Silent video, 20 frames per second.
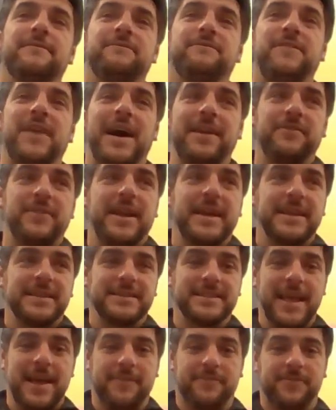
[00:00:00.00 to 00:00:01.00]
5
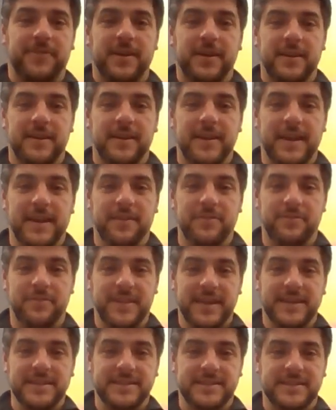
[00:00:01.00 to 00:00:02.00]
days left in
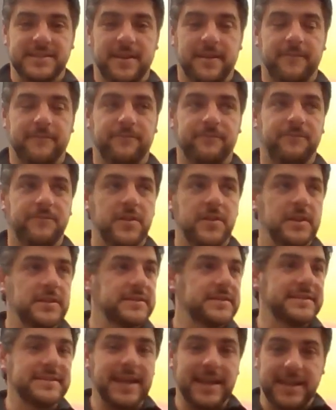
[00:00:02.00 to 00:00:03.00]
this
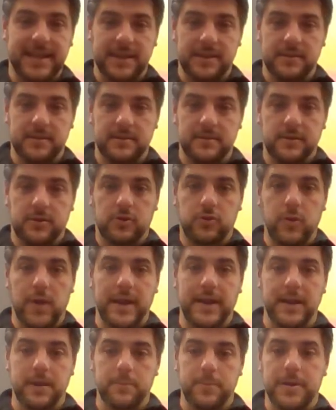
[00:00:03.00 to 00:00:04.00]
second
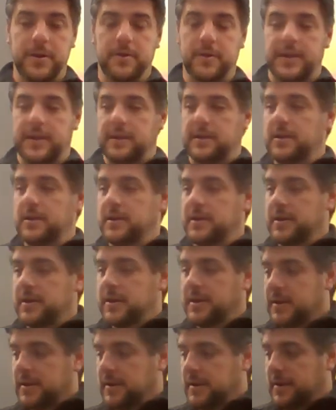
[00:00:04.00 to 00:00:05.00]
grading period.
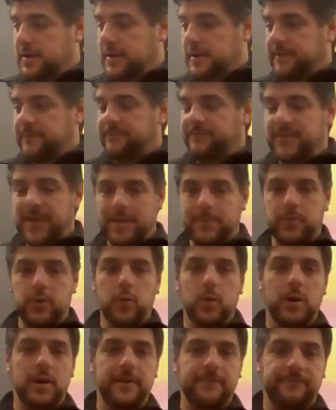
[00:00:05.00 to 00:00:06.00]

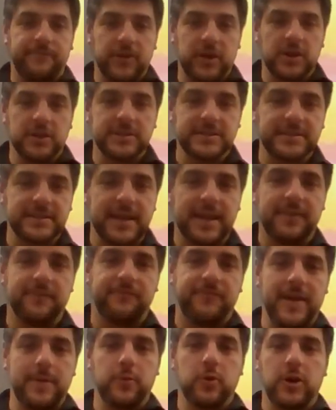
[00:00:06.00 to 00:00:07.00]
February 1st and
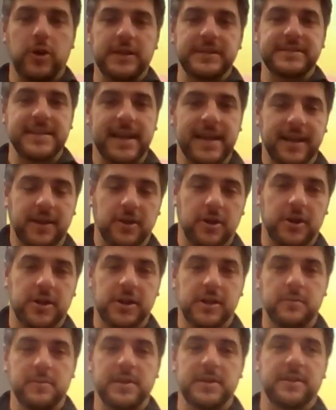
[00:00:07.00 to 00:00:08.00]
February 2nd are
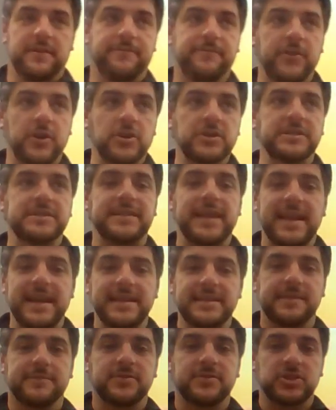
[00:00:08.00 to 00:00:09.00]
going to be the first
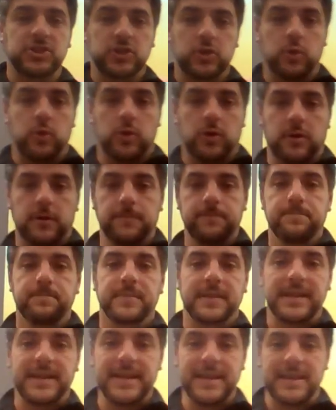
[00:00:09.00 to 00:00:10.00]
days of school
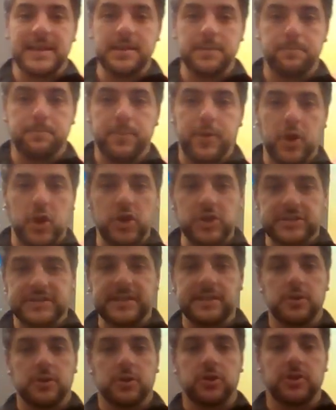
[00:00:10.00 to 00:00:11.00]

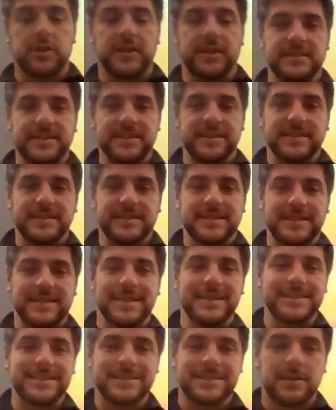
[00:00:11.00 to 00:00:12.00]
in-person learning since
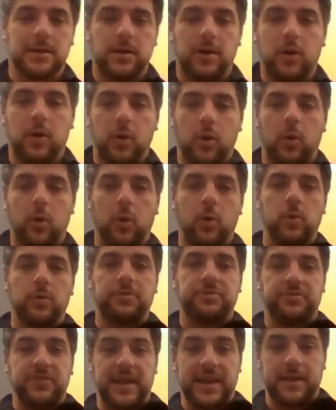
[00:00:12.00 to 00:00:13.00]
this whole
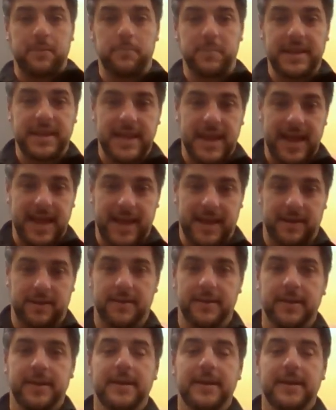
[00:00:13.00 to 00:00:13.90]
thing began.